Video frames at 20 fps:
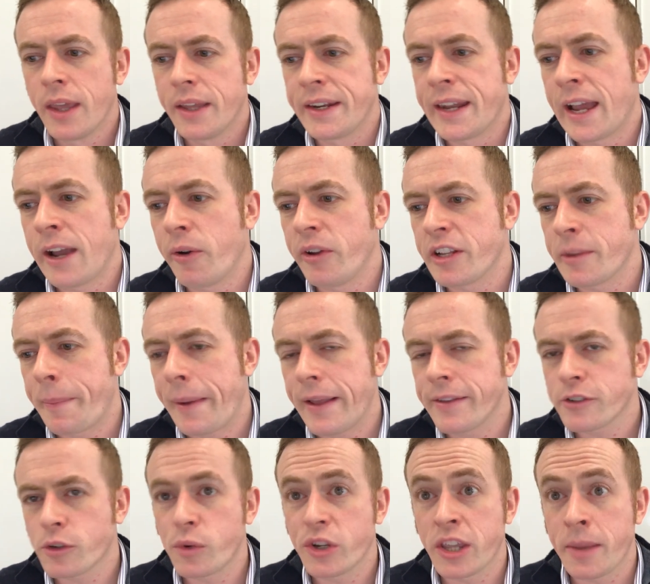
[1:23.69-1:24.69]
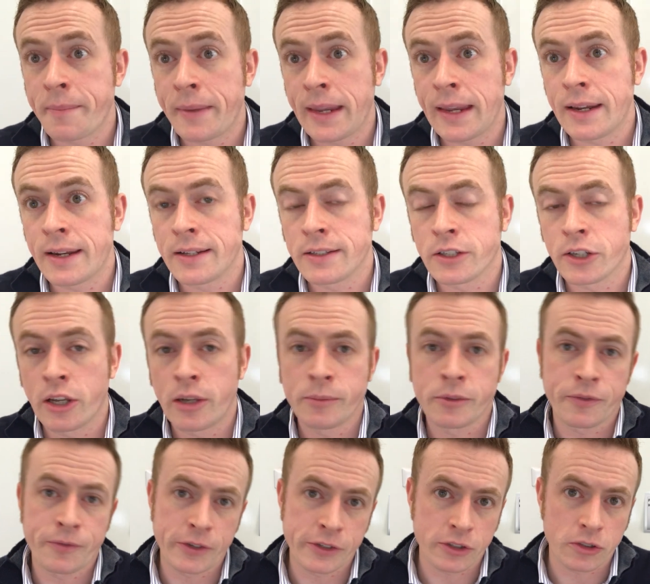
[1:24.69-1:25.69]
Now, it depends on what you mean in
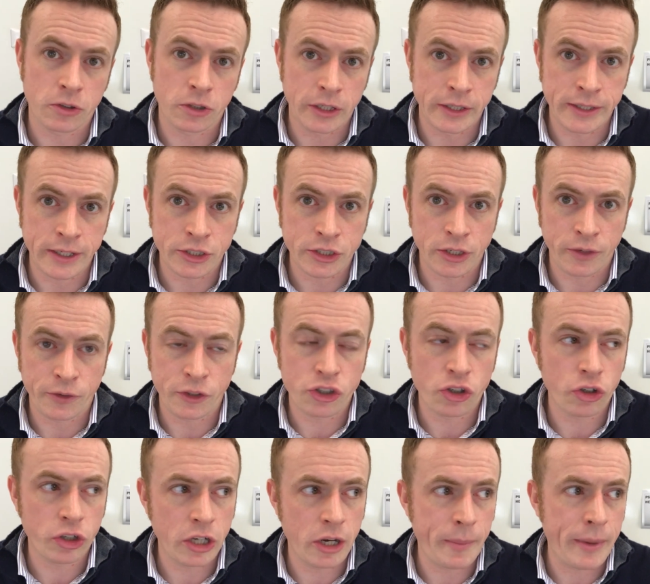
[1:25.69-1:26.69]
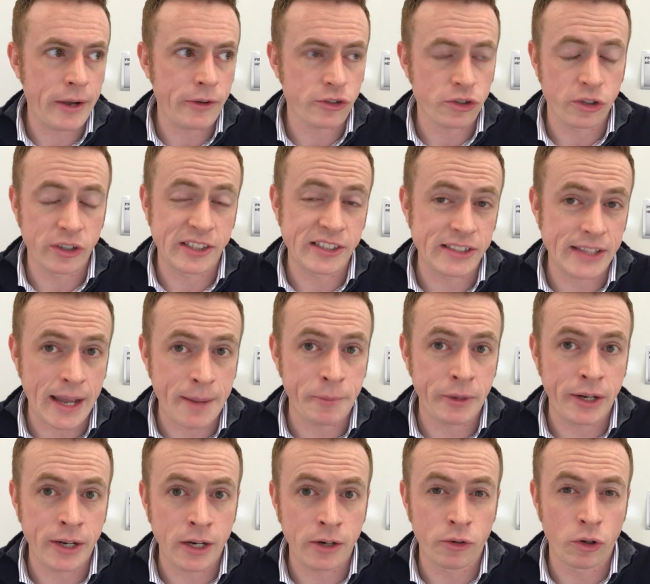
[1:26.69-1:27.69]
terms of physical condition. If you're talking about sort of
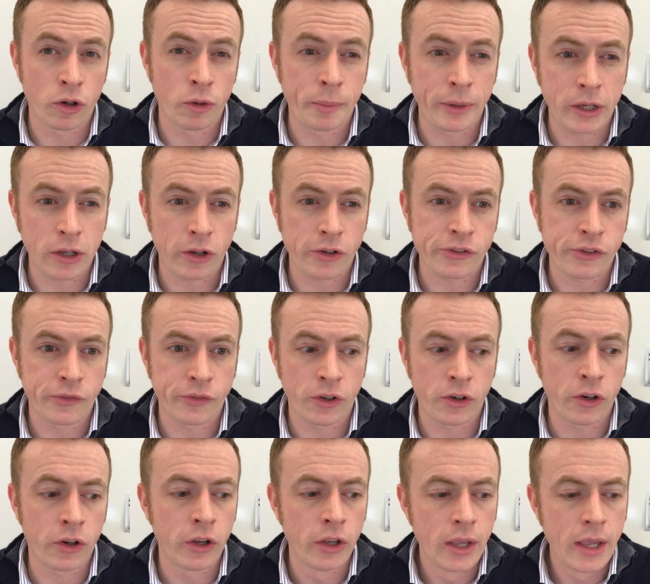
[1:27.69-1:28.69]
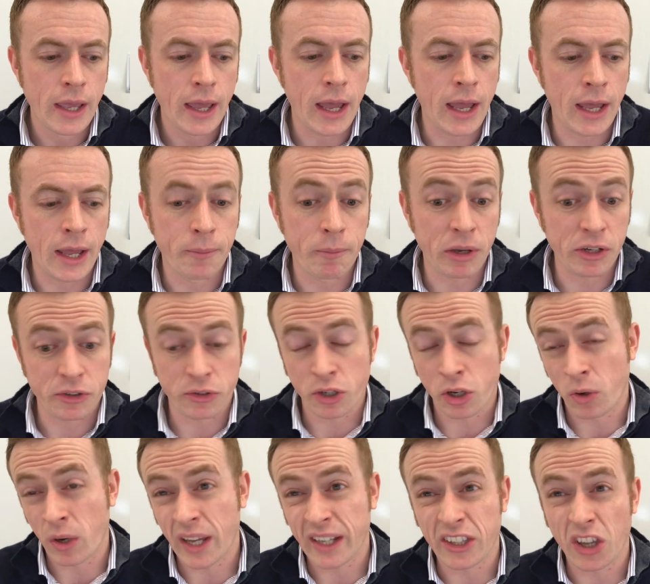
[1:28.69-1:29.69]
stamina, or because of your, I don't
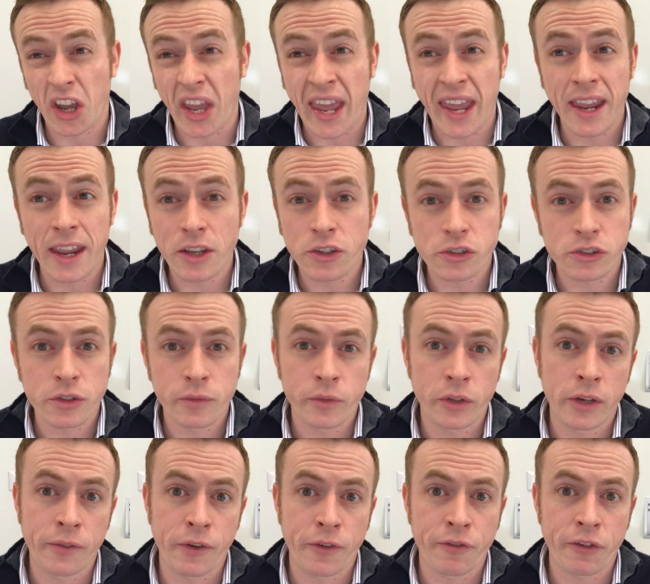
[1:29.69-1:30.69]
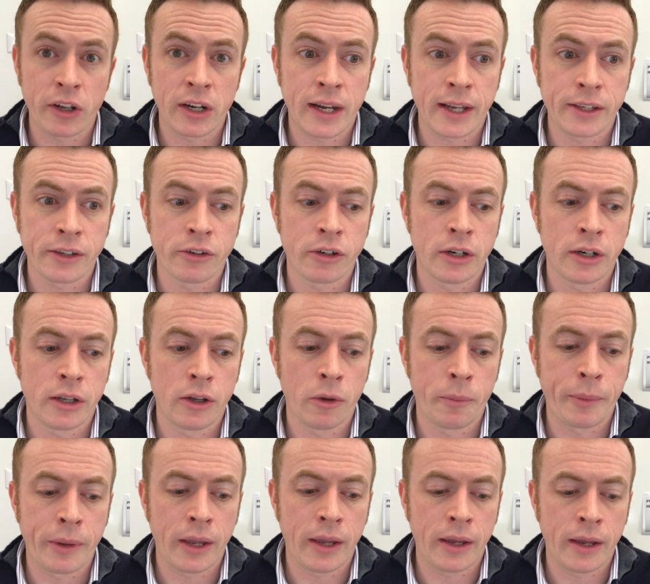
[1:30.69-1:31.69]
know, like your age or something, if you feel like you're a
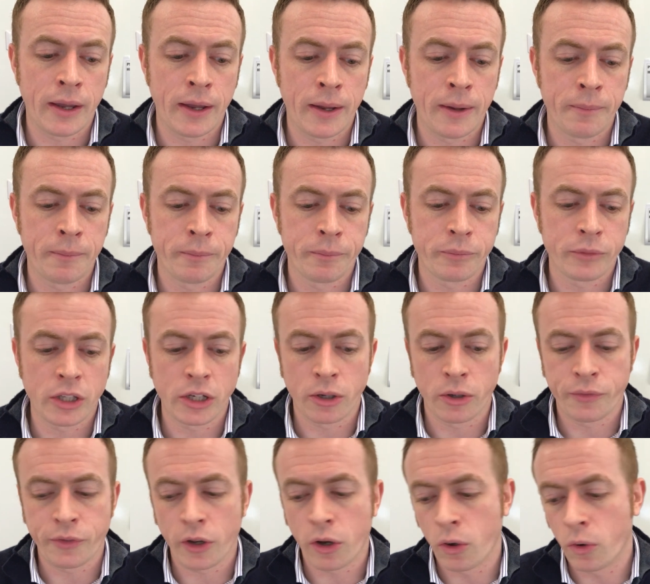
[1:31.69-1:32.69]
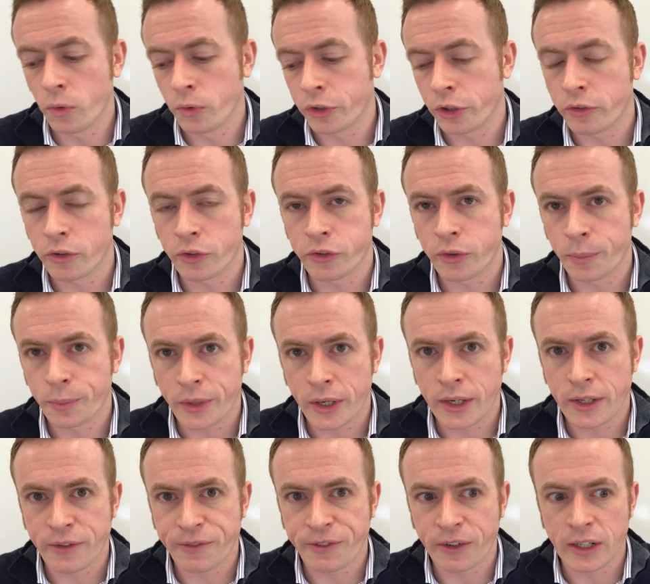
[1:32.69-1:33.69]
little bit, if you're older or something
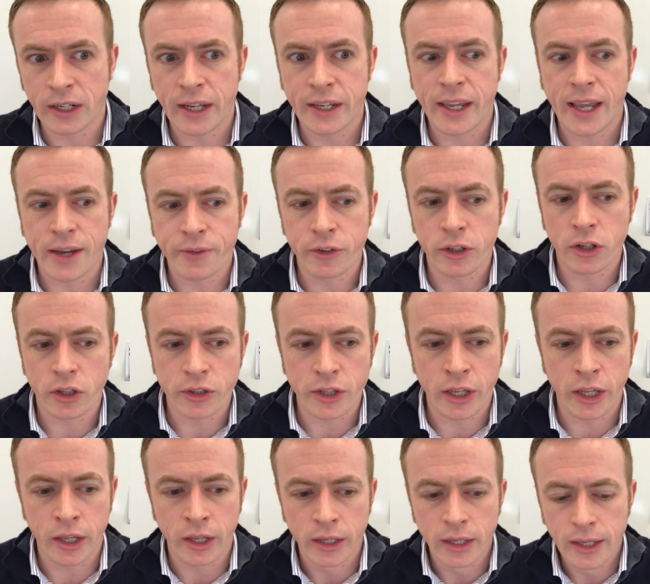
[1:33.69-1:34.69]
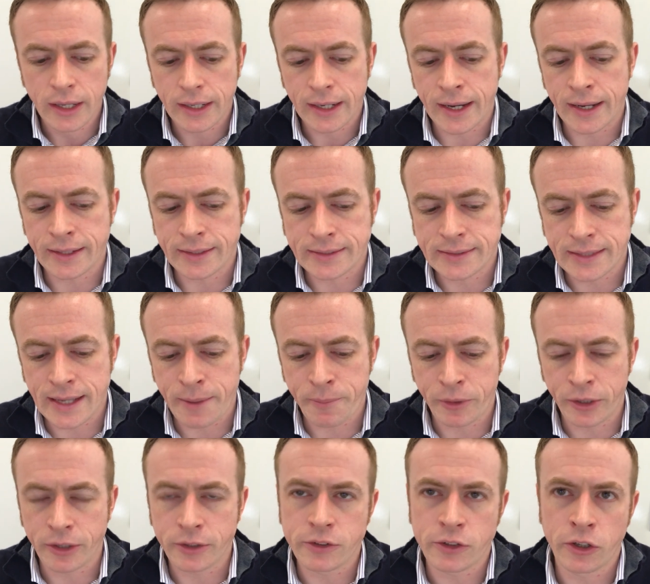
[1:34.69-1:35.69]
and you feel like you haven't got the kind of
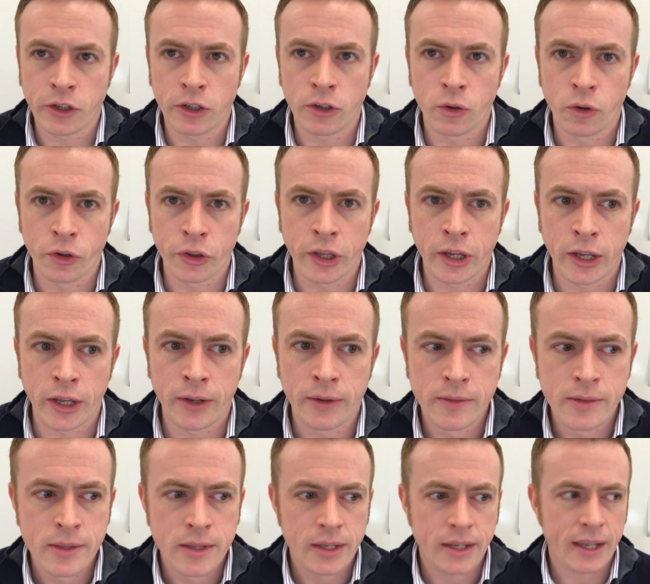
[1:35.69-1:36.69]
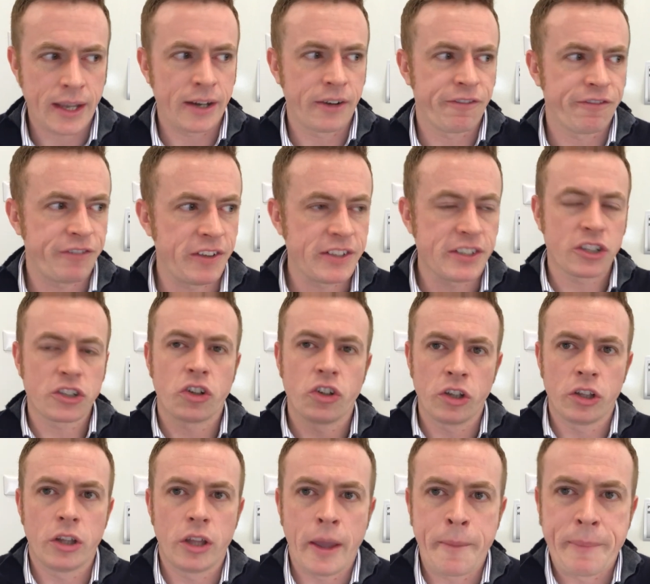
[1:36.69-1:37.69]
stamina to, or the kind of
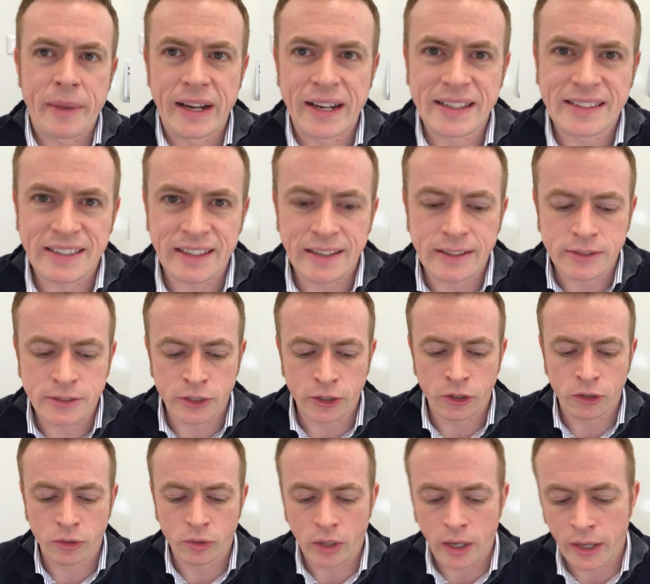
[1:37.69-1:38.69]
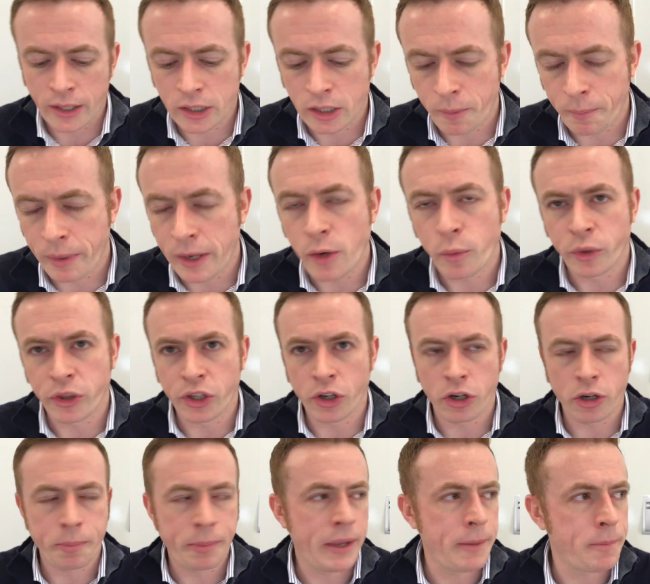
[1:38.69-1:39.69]
physical ability to compete with
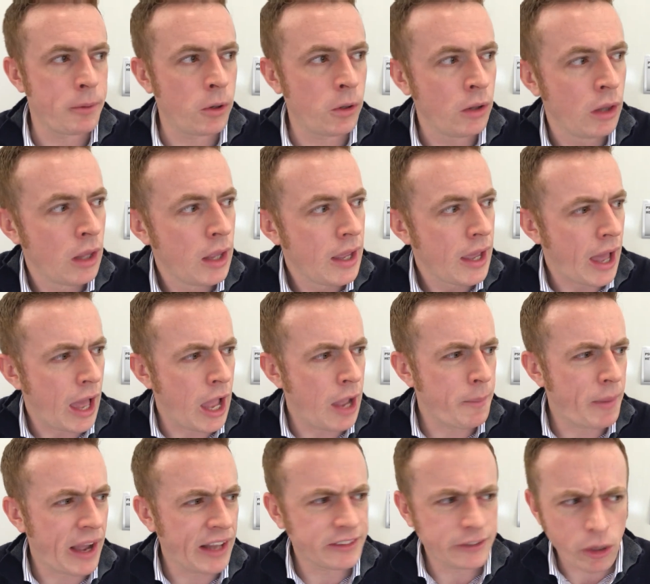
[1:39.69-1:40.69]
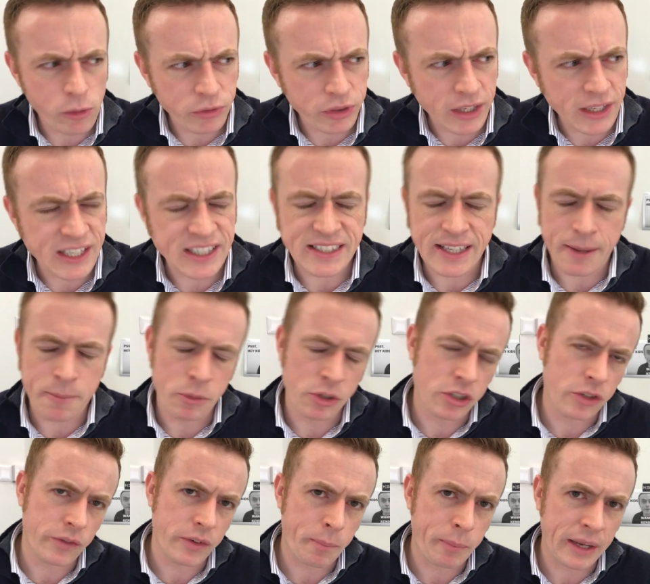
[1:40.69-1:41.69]
younger people, I don't think it's that
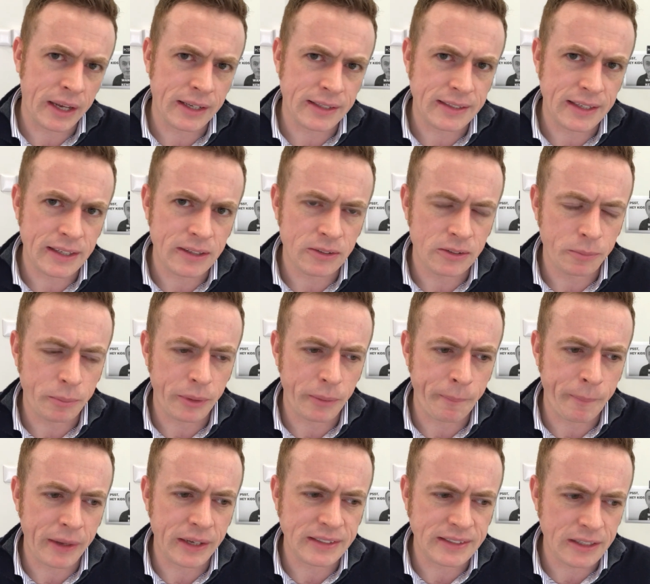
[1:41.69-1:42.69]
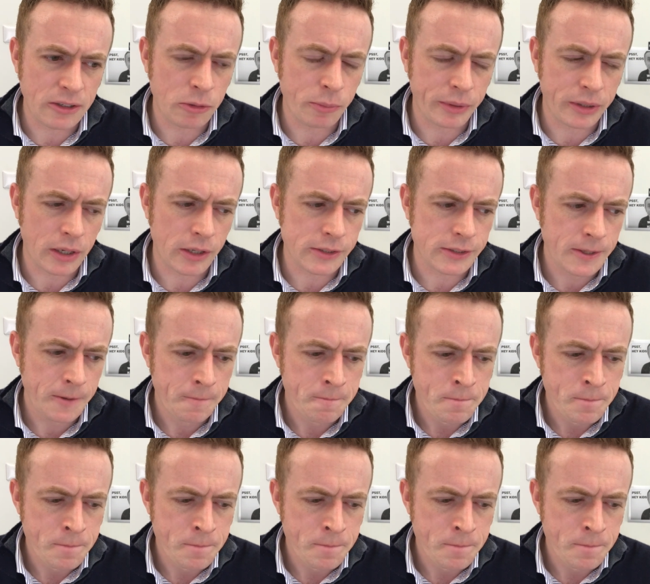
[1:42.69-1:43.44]
much of a bigger deal, but big deal, because